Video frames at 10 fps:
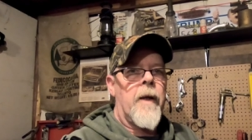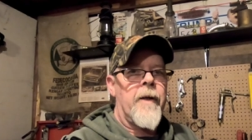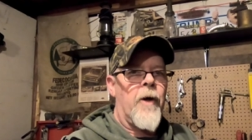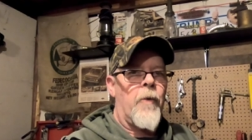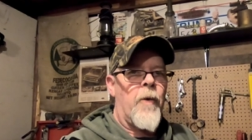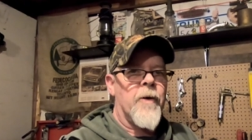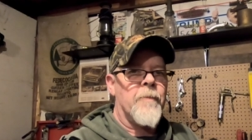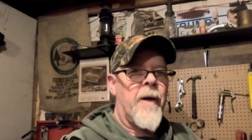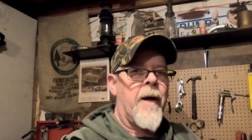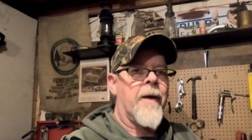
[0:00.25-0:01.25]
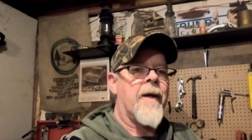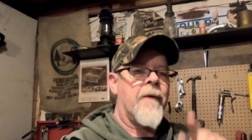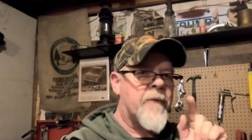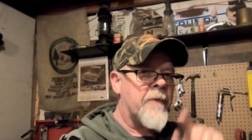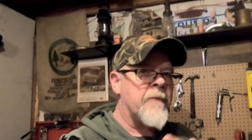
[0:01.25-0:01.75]
Hey y'all, welcome back. I
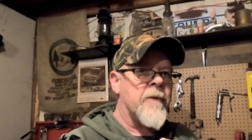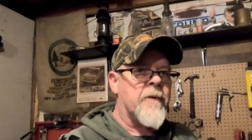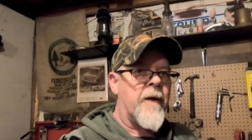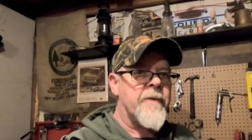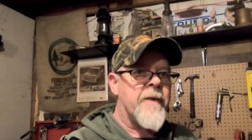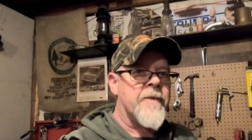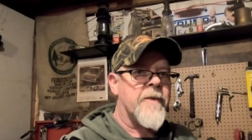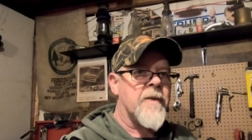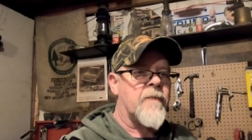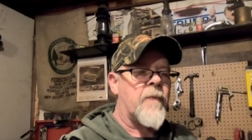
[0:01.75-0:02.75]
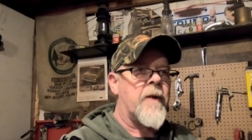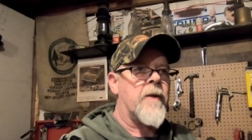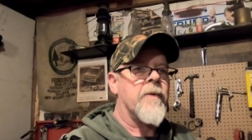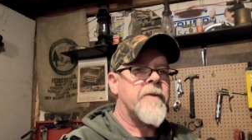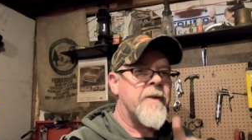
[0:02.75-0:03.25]
have to give a little context to this
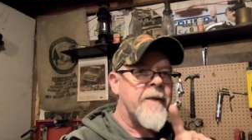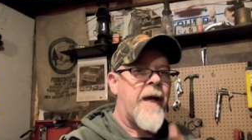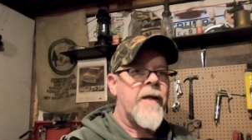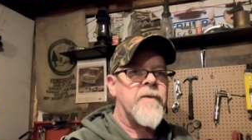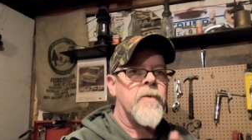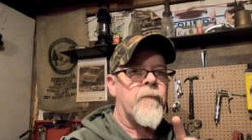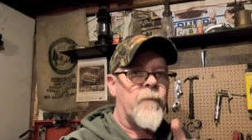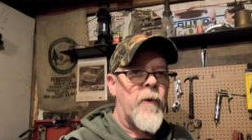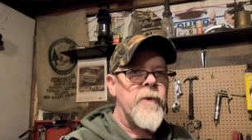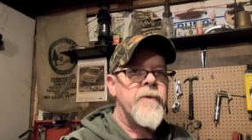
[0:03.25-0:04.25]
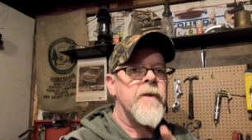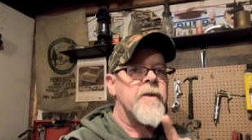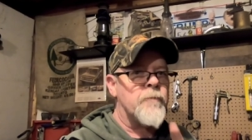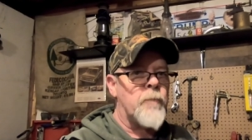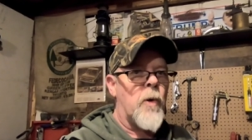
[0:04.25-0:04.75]
video. This is Axel's first
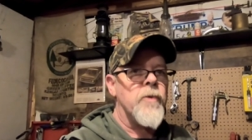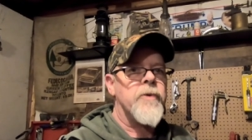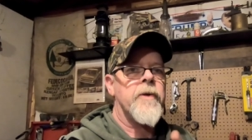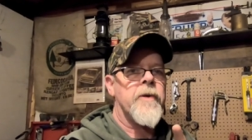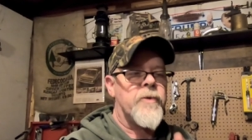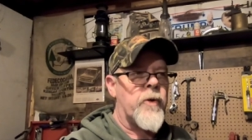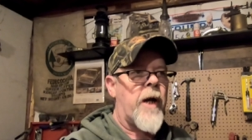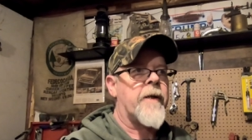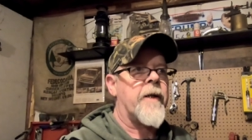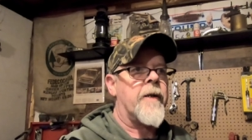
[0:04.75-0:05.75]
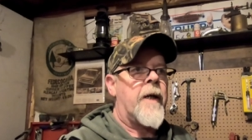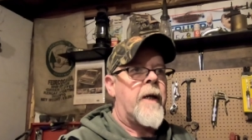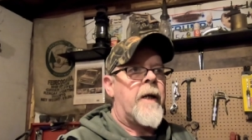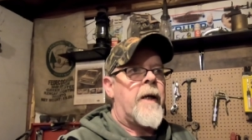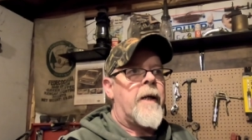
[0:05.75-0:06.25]
exposure to tracking.
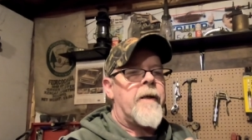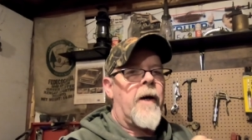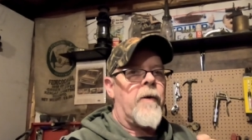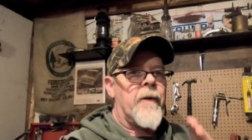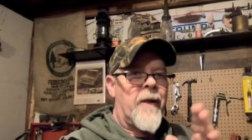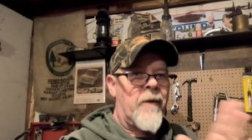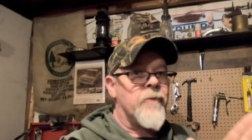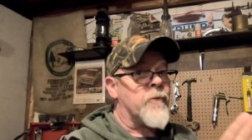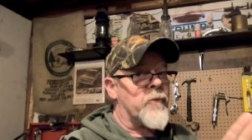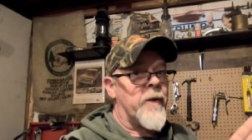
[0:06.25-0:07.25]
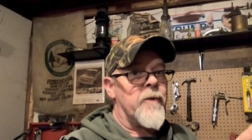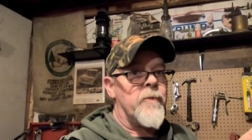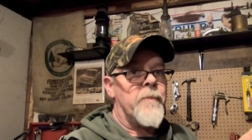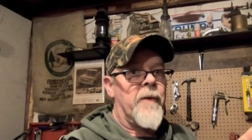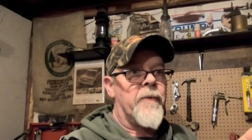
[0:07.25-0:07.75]
Now, I also tried a
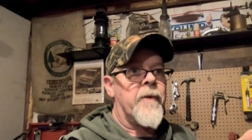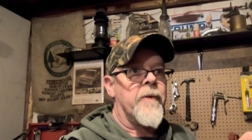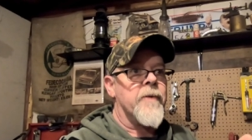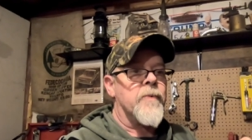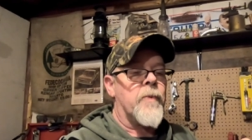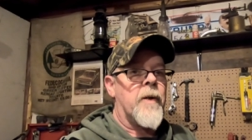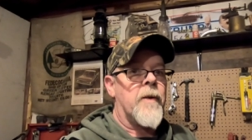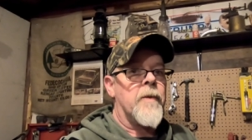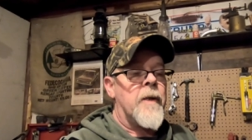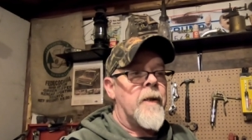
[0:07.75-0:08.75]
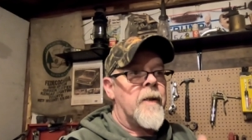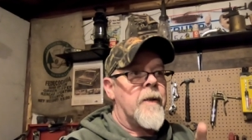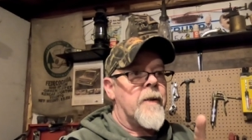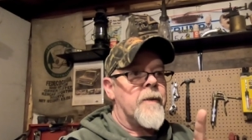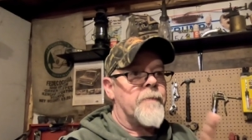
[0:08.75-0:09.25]
new method here as well,
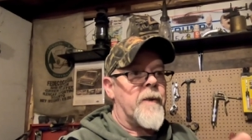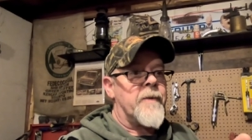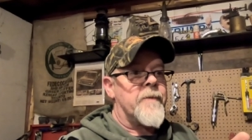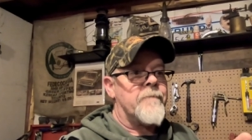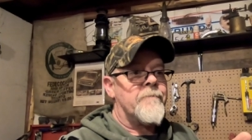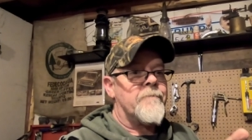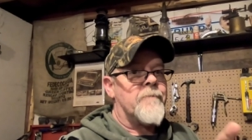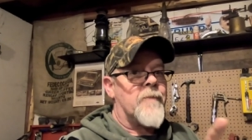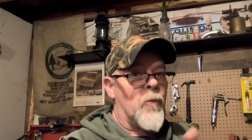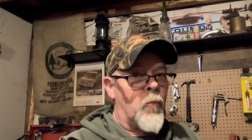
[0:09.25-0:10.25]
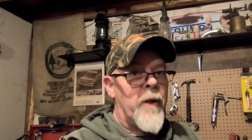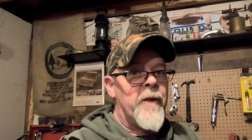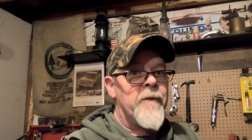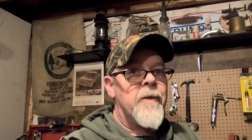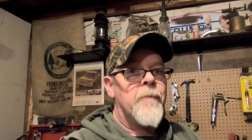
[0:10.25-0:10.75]
but the
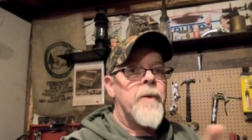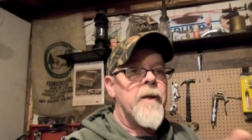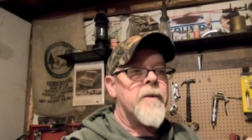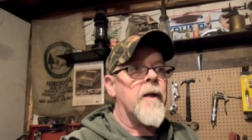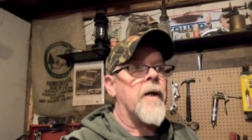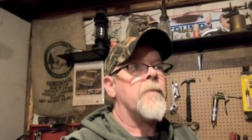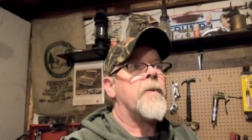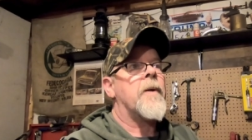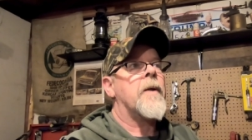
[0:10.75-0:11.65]
wind picked up.